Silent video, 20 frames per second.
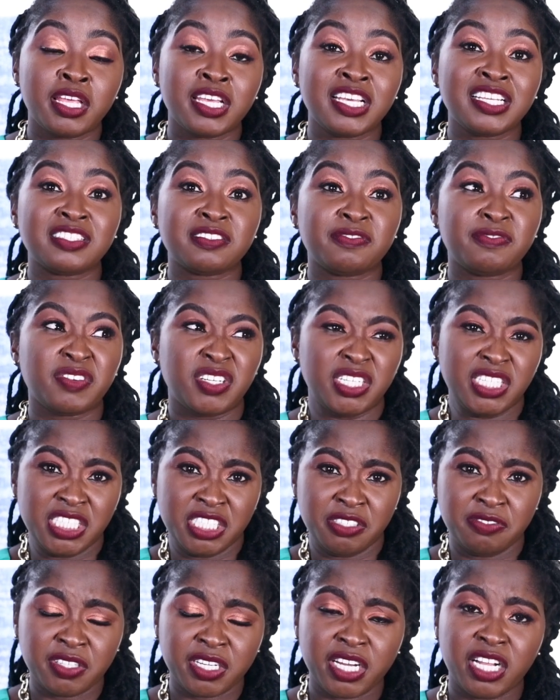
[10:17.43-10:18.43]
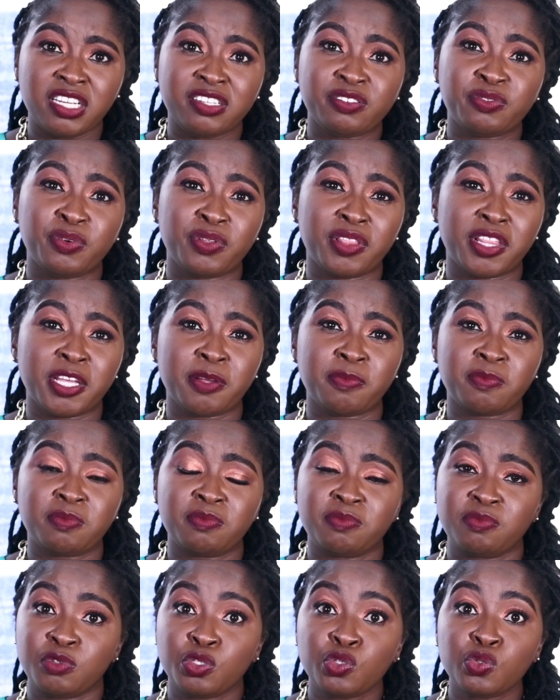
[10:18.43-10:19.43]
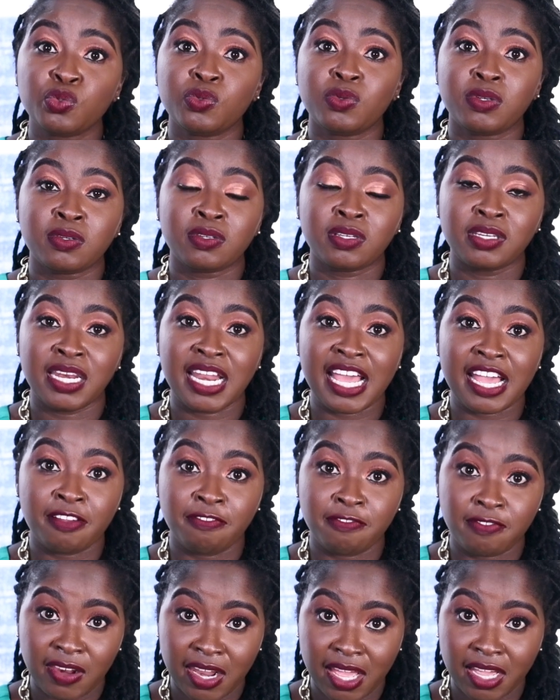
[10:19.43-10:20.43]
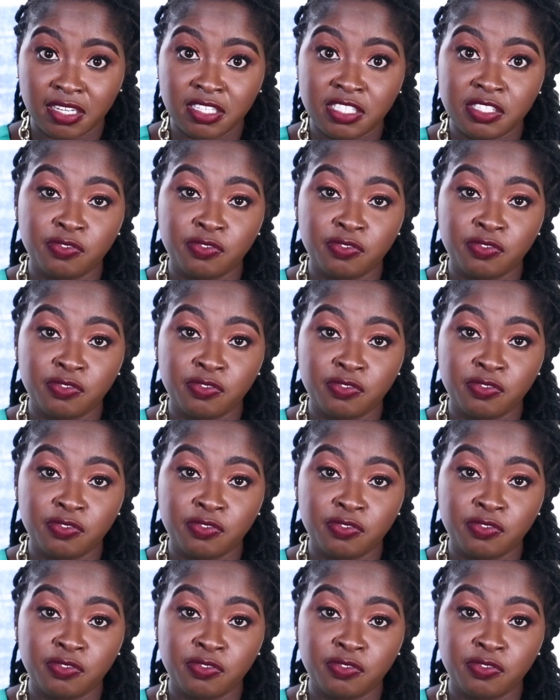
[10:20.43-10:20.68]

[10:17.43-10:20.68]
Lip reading: It's very difficult for them to lie flat.